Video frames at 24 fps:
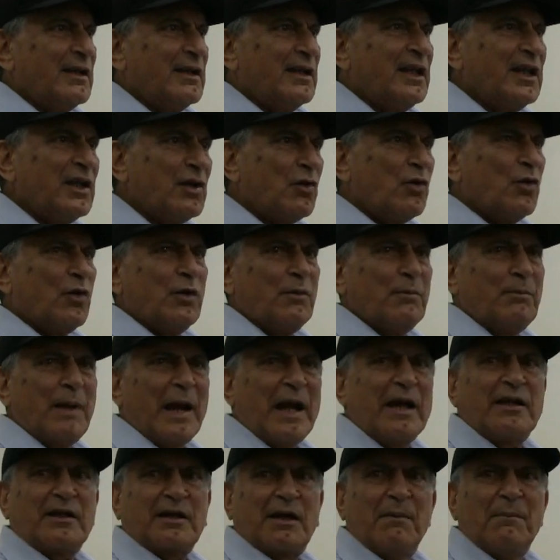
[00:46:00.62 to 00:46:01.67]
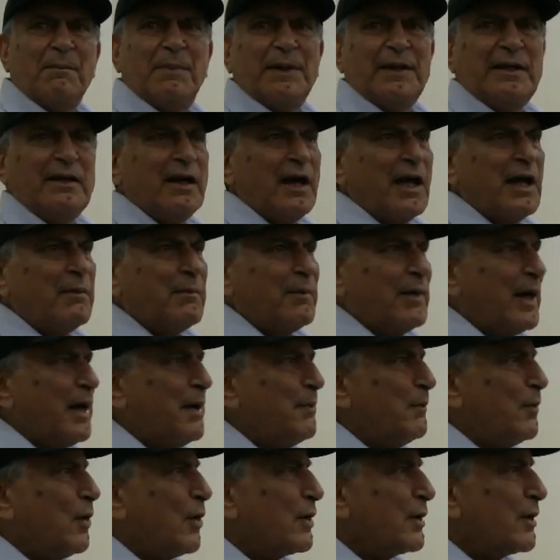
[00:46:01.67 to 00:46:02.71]
ego and bad company I am. I
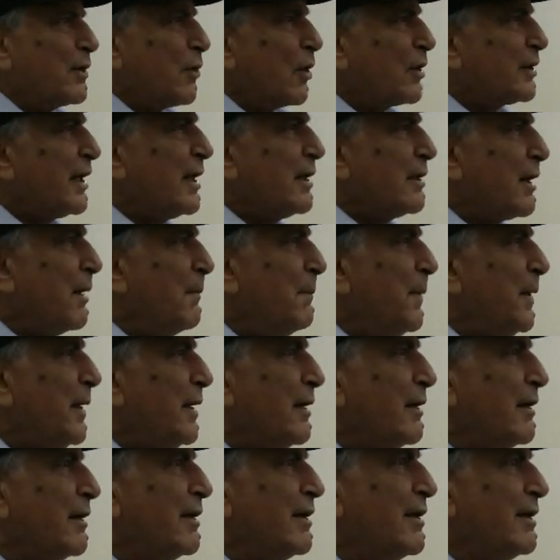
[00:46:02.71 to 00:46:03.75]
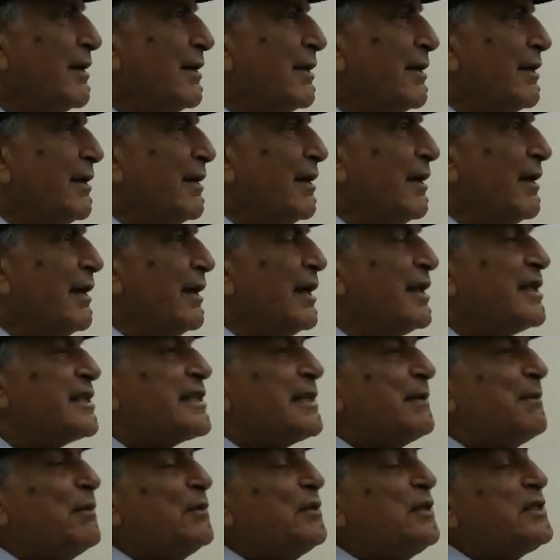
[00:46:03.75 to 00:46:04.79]
am not rotten company. And
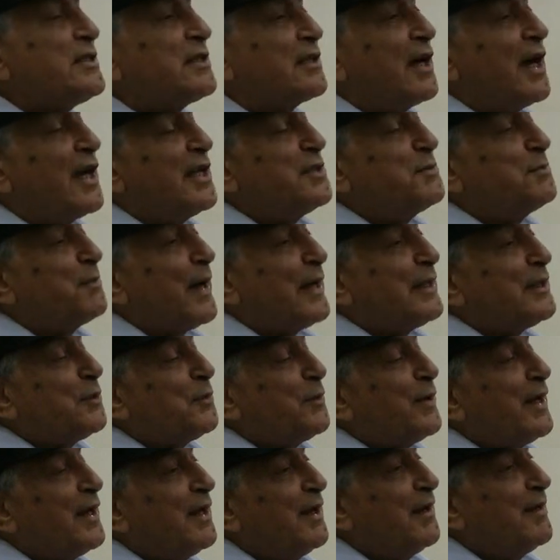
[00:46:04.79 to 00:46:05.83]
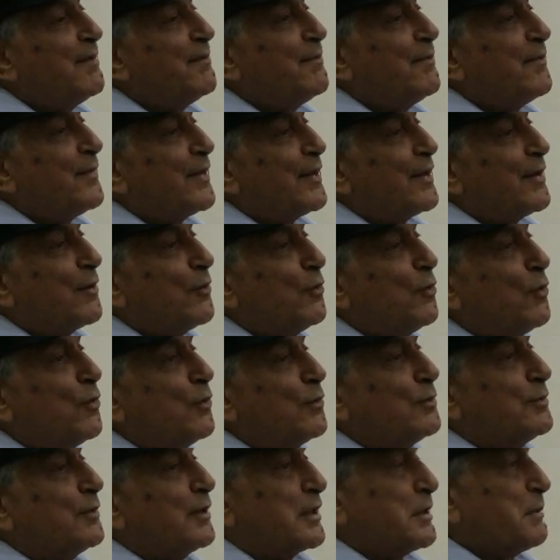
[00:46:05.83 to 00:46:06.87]
some of these guys, by the way,
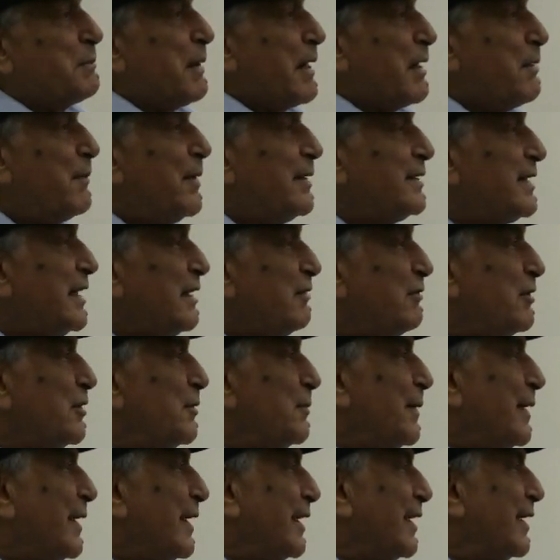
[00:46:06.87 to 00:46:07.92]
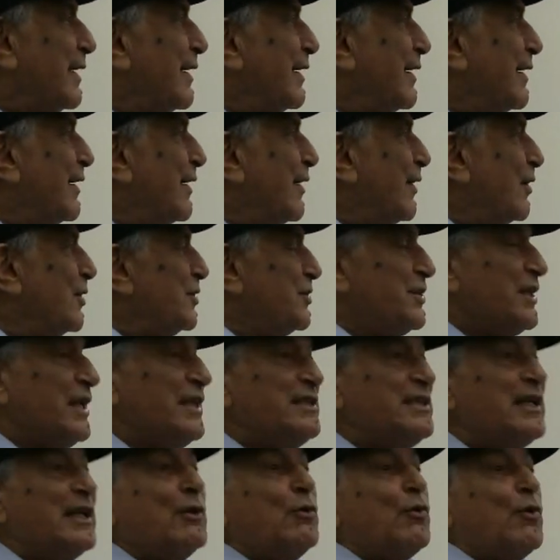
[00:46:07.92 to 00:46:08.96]
who experimented with me on
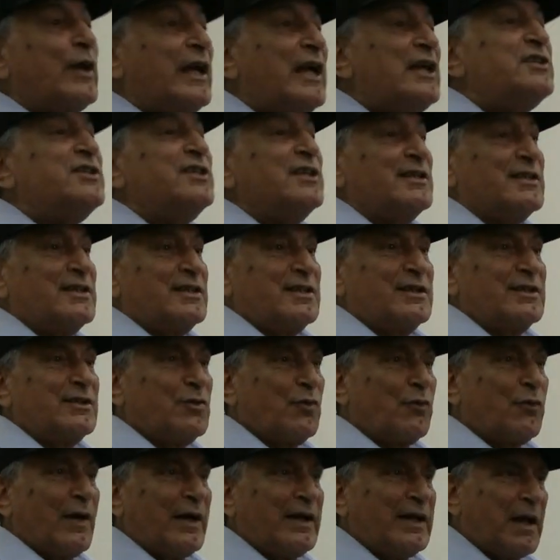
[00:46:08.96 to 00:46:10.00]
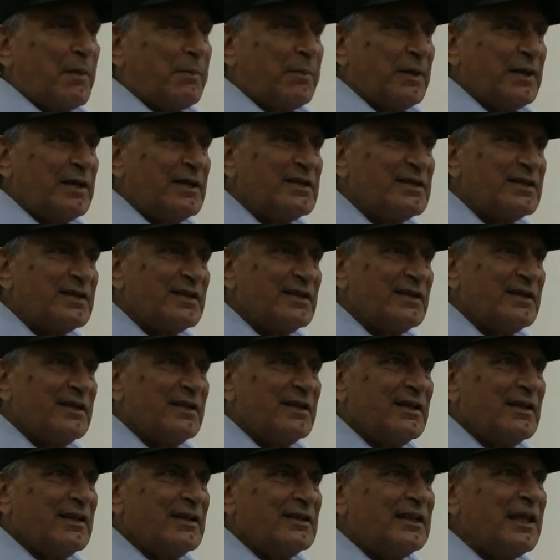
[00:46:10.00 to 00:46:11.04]
changing locations to find happiness,
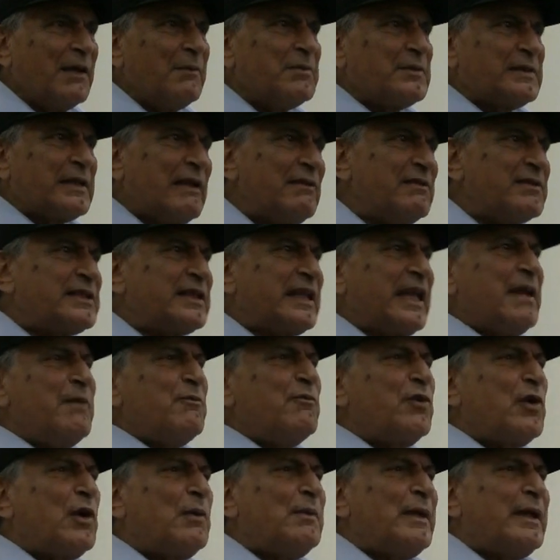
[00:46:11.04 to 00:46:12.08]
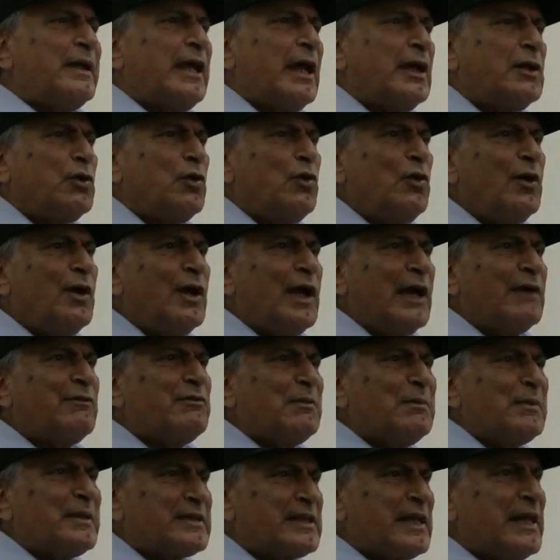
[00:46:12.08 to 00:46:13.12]
themselves came from the ghetto and
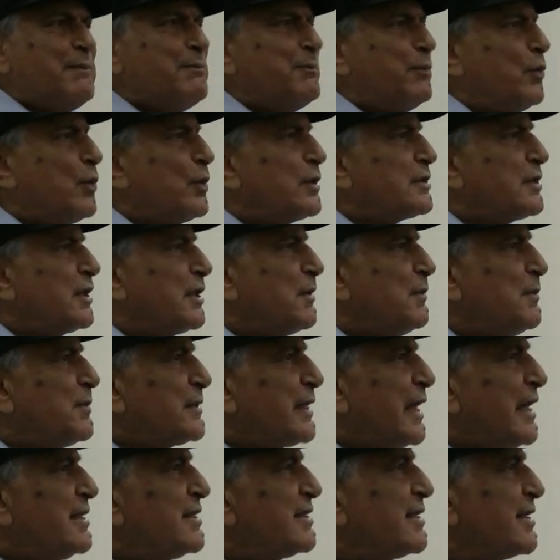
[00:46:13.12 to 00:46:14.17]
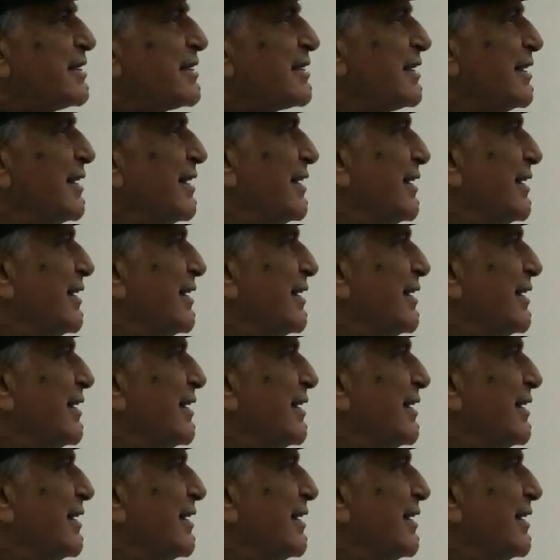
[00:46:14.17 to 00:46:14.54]
from the same poor circumstances.